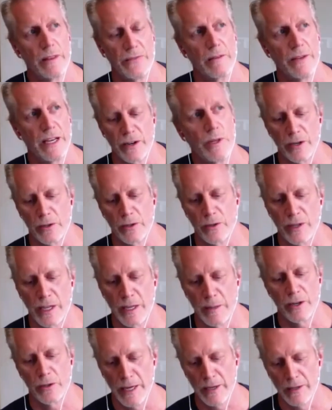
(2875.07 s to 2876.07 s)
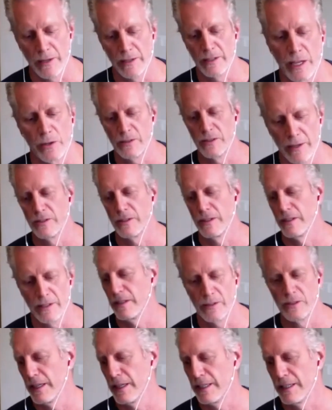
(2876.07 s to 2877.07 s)
Fair article came out, and this was
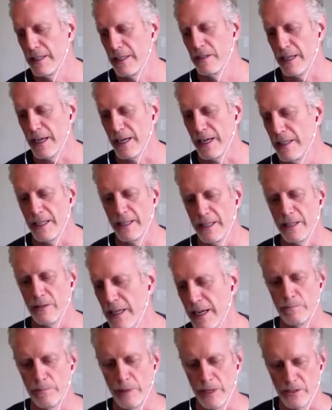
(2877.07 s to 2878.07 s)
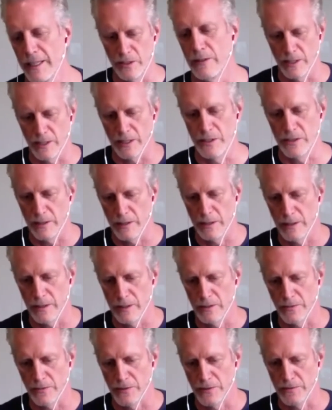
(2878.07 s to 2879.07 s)
in 1990, that basically
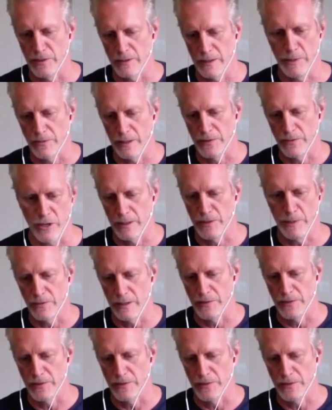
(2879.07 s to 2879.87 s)
there's a 15 page article